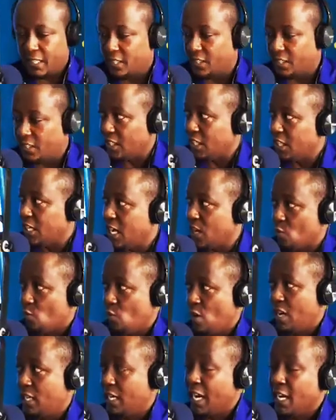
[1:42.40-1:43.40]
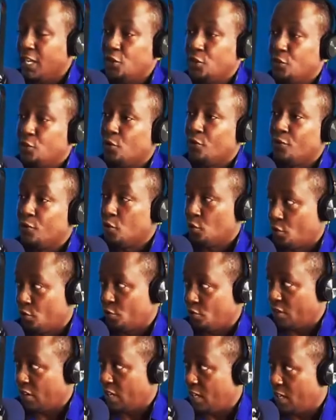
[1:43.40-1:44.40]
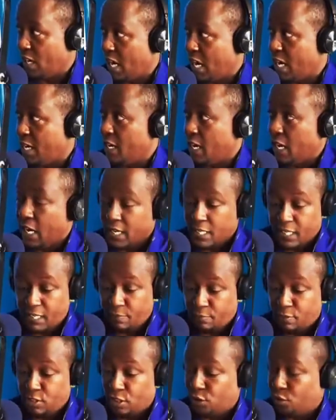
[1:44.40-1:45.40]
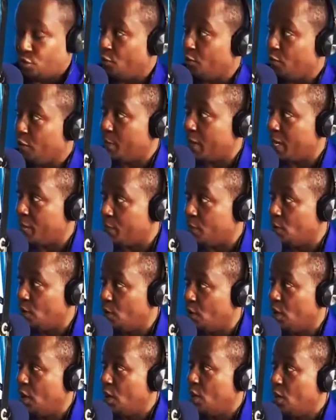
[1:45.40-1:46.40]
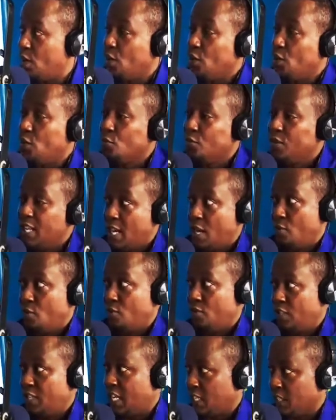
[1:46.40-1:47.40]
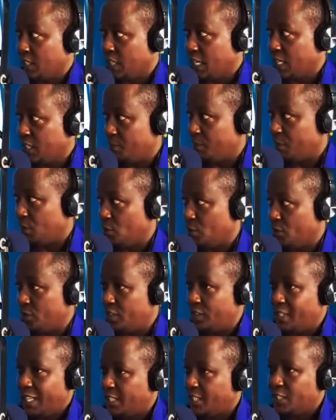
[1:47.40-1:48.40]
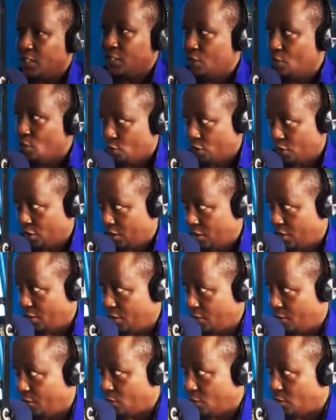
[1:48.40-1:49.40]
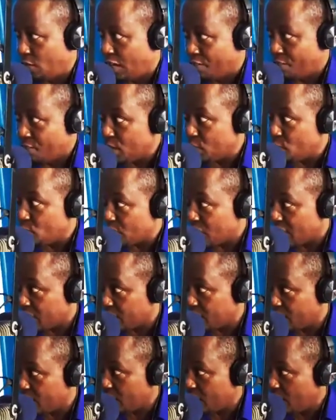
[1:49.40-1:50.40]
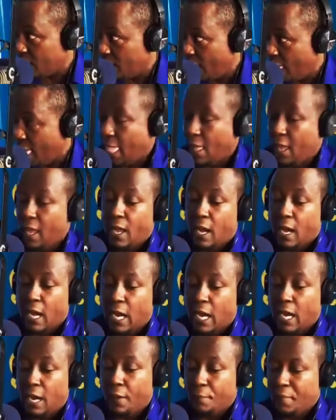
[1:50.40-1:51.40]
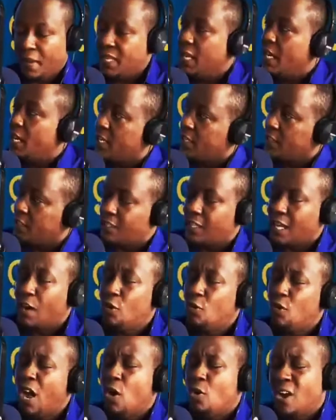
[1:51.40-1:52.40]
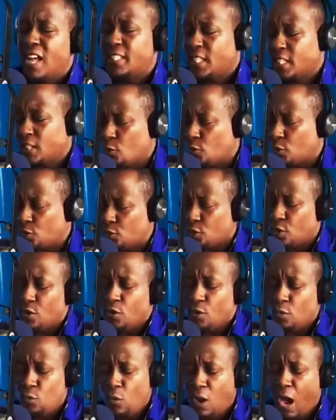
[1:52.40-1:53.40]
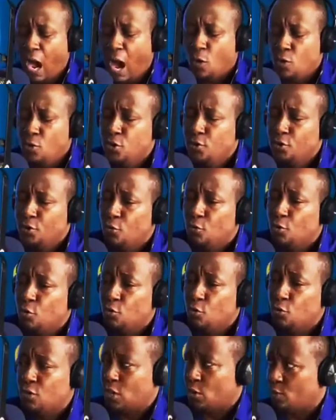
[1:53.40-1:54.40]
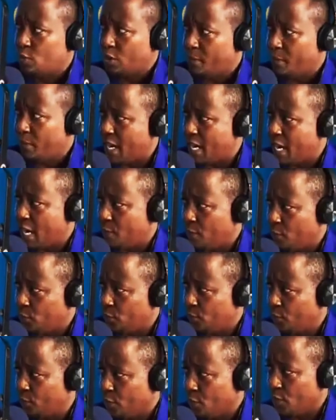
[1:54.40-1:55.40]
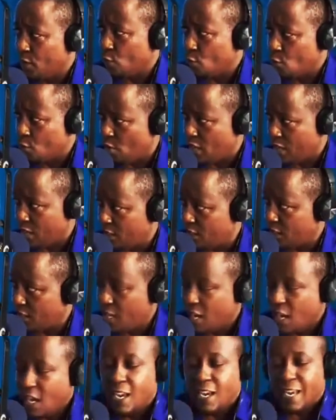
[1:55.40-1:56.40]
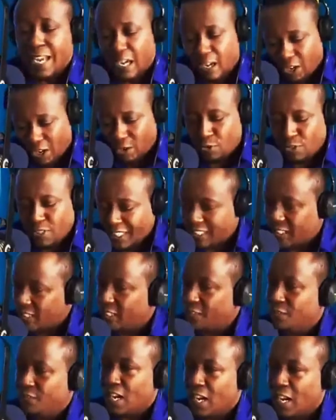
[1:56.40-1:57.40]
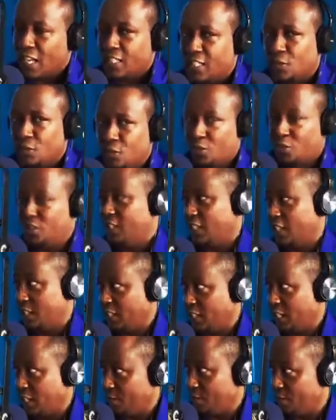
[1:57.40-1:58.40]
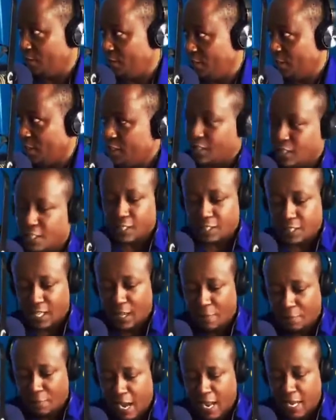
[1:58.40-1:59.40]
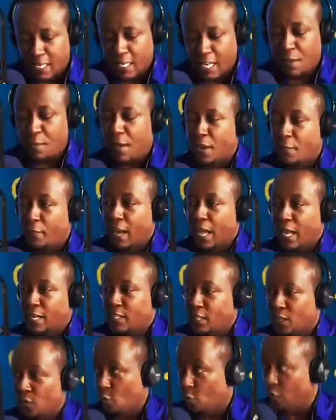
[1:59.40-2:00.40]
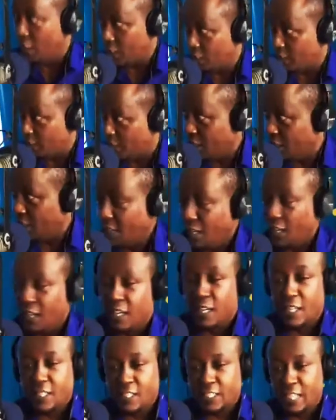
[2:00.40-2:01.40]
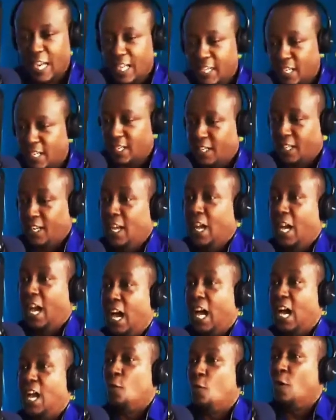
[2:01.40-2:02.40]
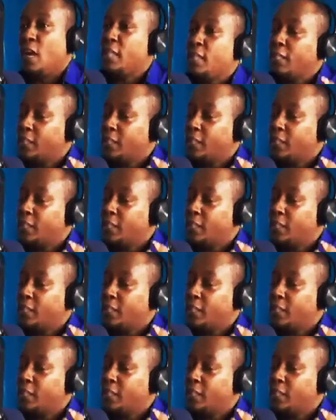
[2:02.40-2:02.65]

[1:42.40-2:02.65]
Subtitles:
seed and what, are issues of doctrine and interpretation of the Bible, you dare not touch that, because that is not for government to touch. But then there is, I will answer the question, how do you root out the bad apples from the good ones? Now I will just give you an answer which Jesus gave. He says, a man came and planted wheat in his garden, and while he